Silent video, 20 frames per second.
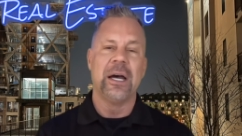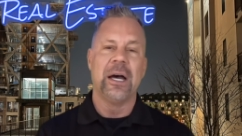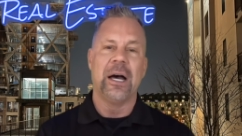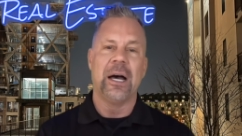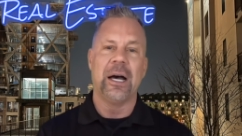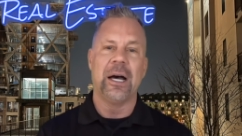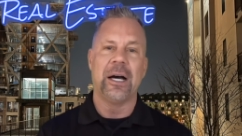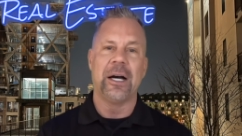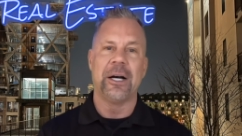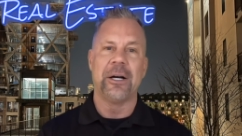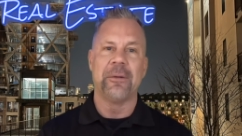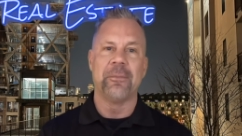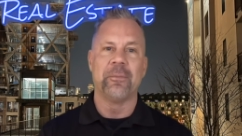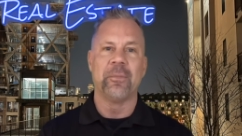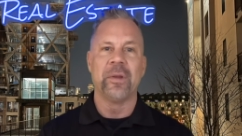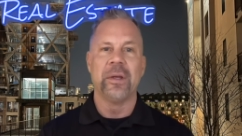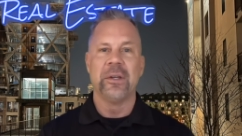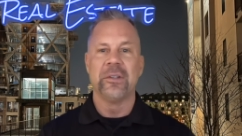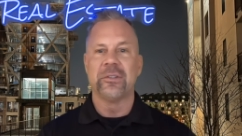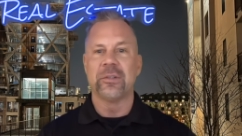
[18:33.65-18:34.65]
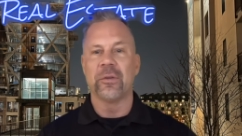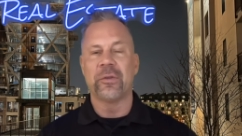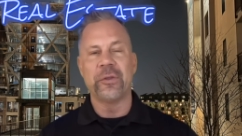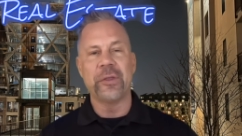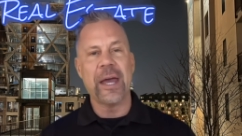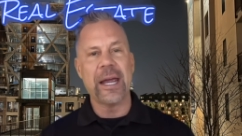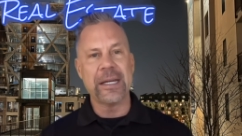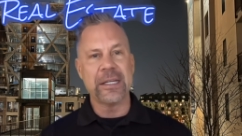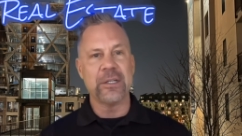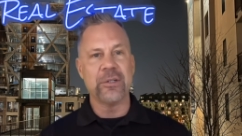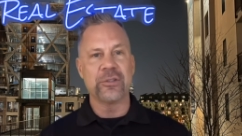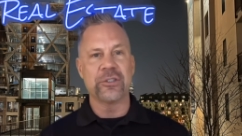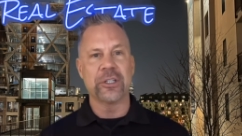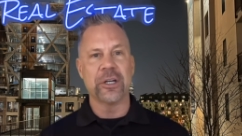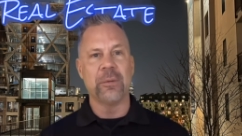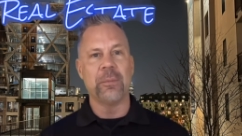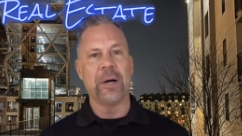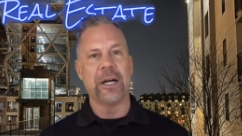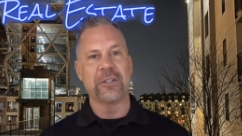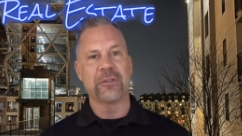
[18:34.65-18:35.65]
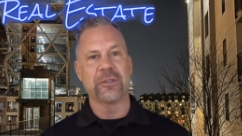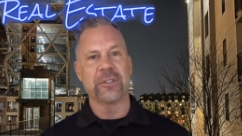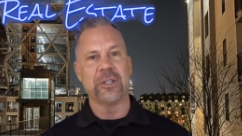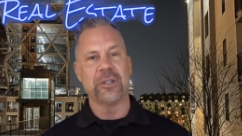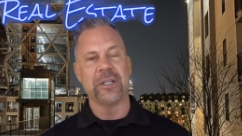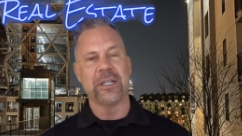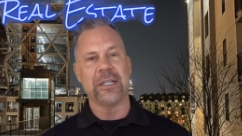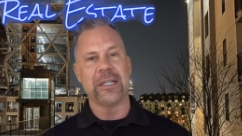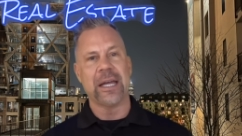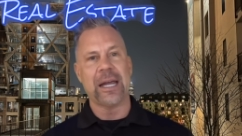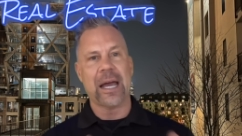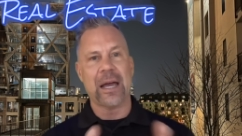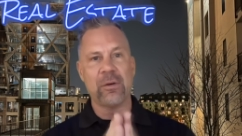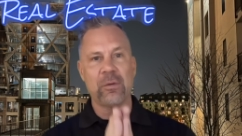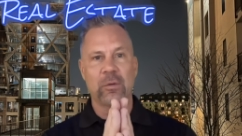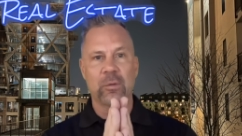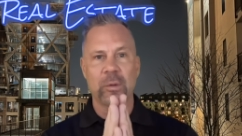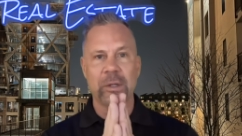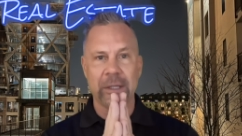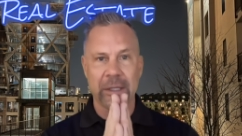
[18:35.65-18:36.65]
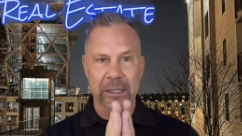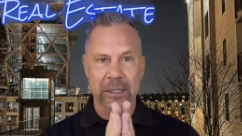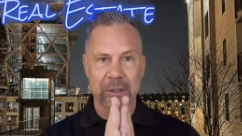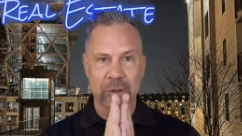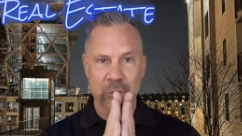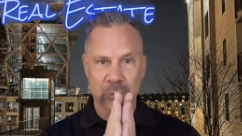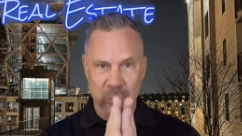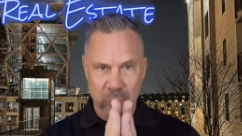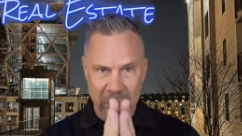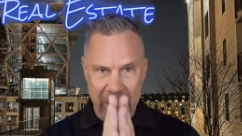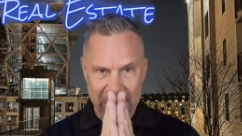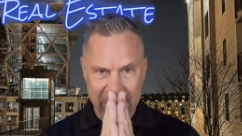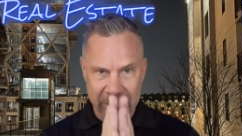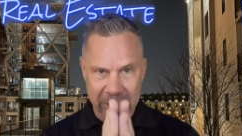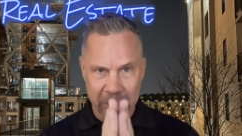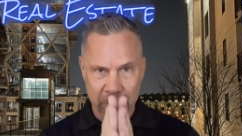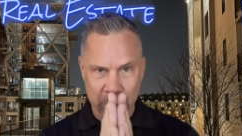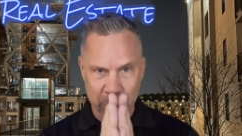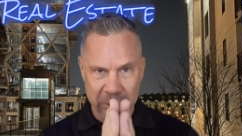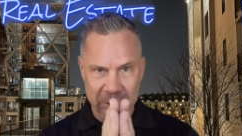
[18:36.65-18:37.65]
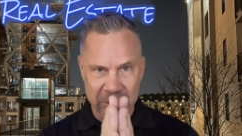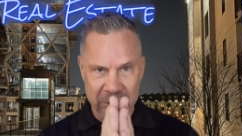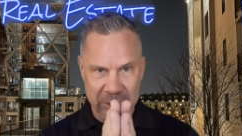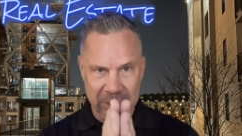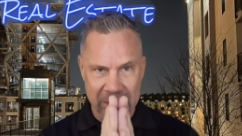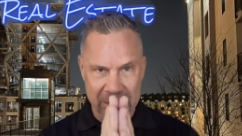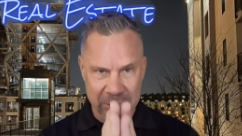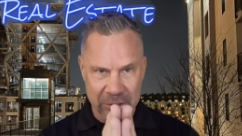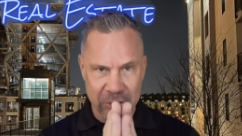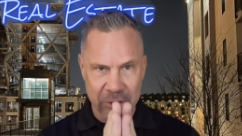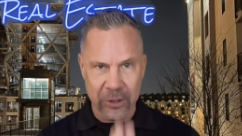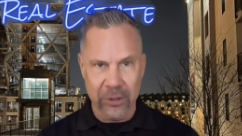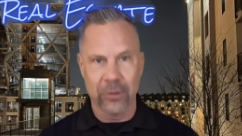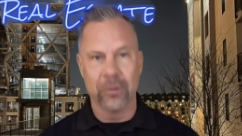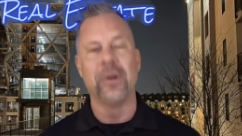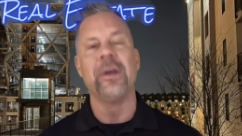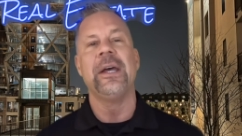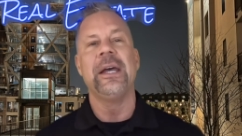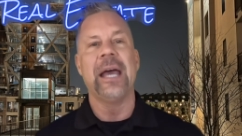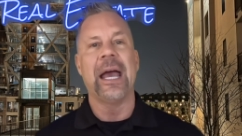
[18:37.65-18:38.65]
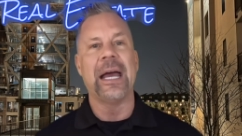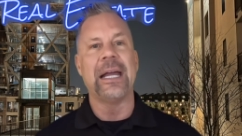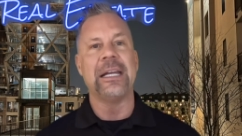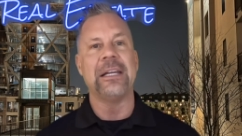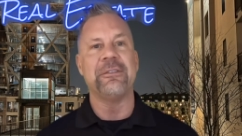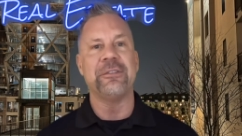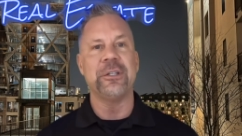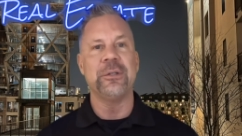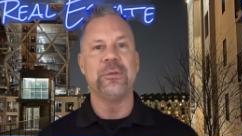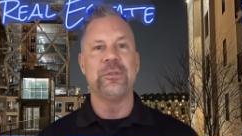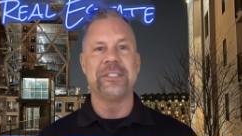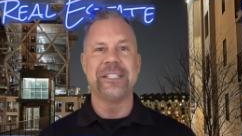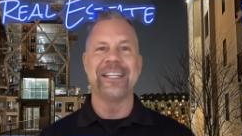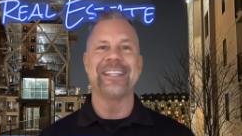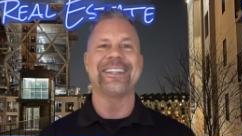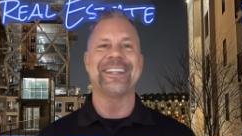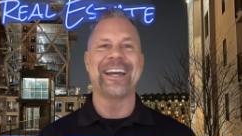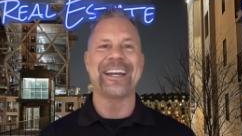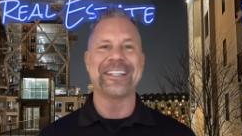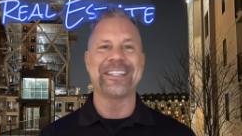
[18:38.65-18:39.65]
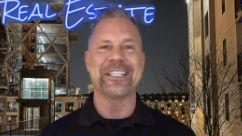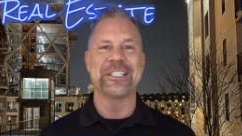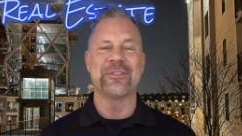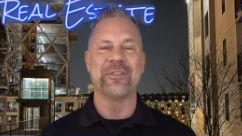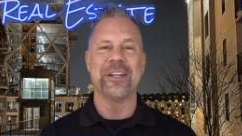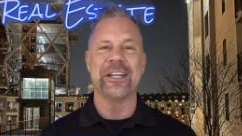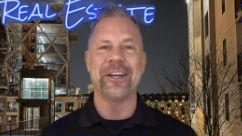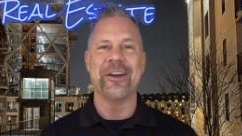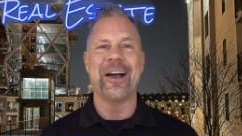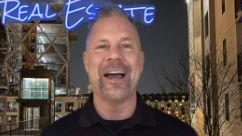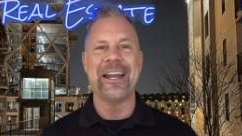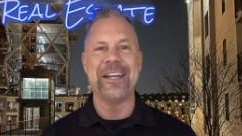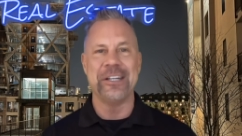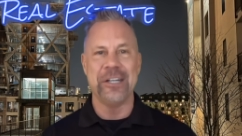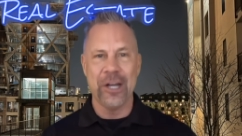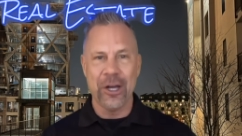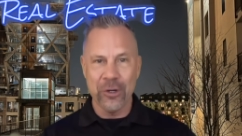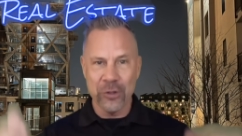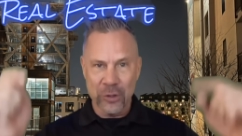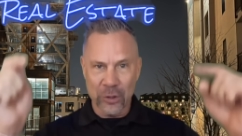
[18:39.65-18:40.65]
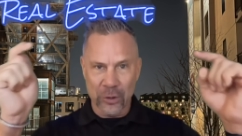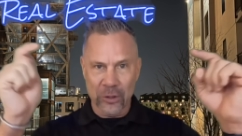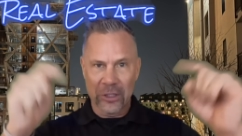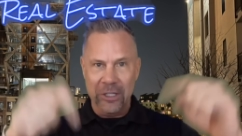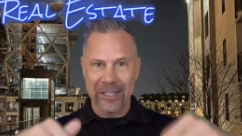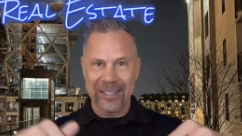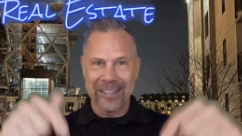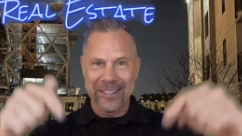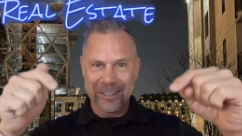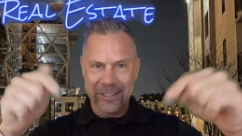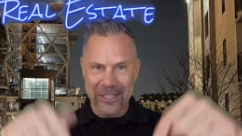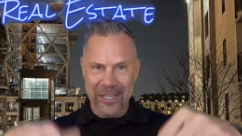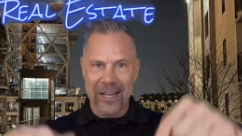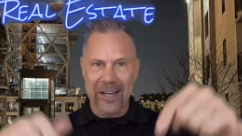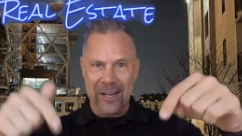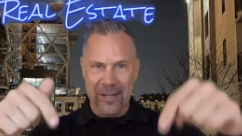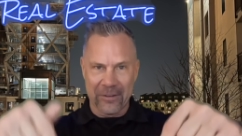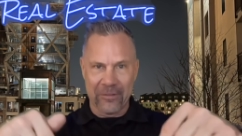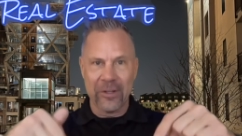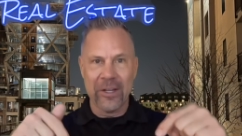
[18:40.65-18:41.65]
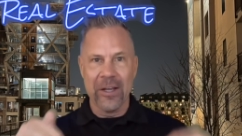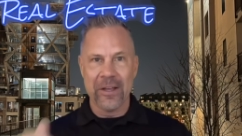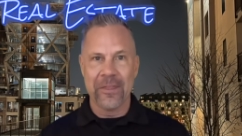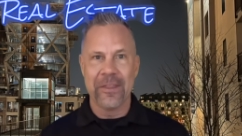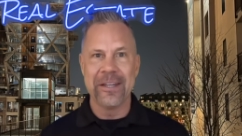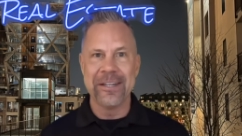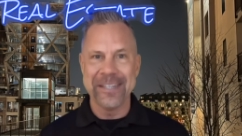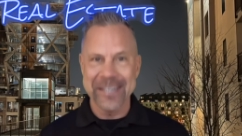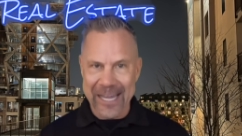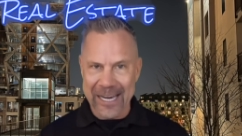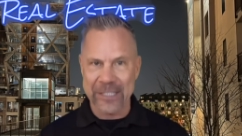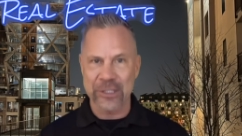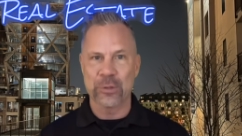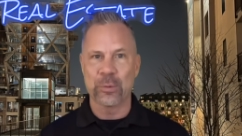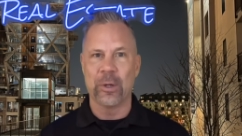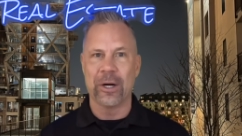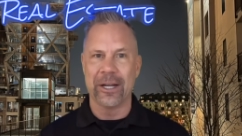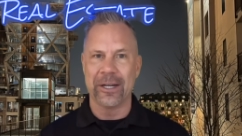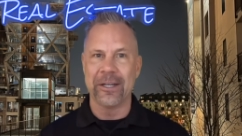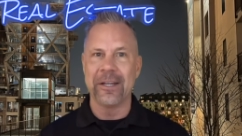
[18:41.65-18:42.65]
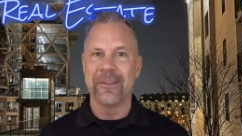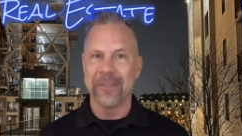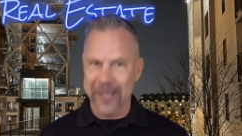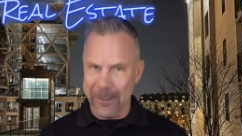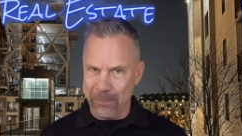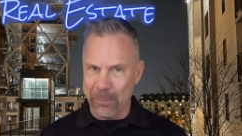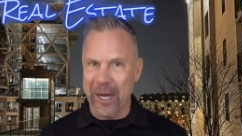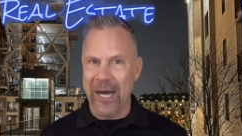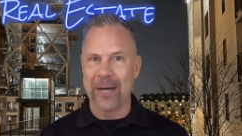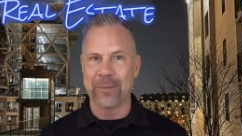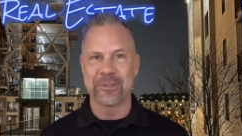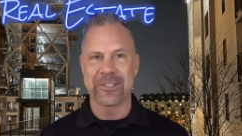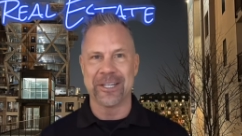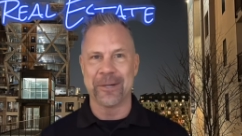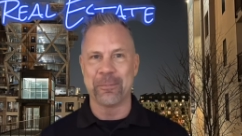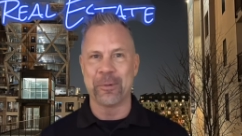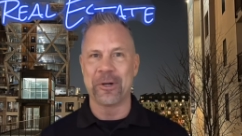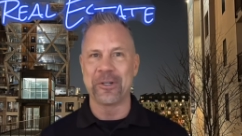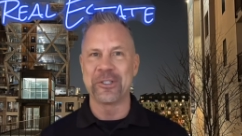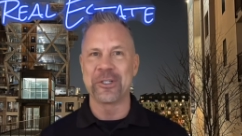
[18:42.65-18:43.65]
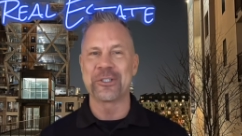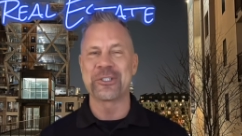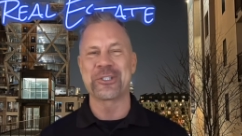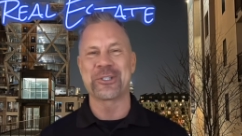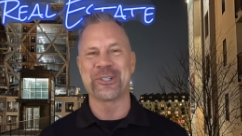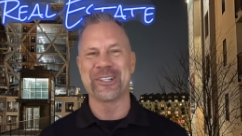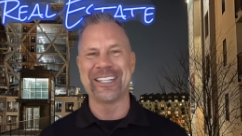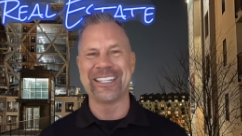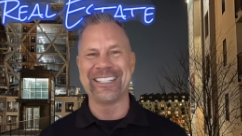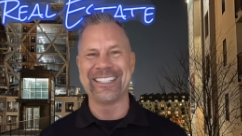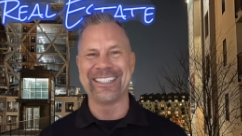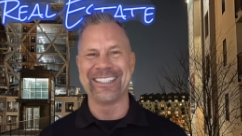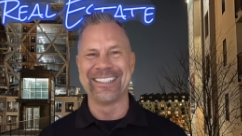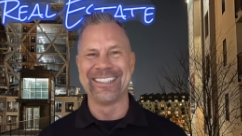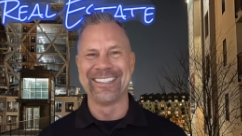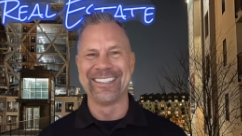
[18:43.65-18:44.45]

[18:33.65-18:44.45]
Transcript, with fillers: Um, so thank you so much for tuning in today. I really greatly appreciate you. And if you did like this video, I know you're going to love the next one that pops up on your screen.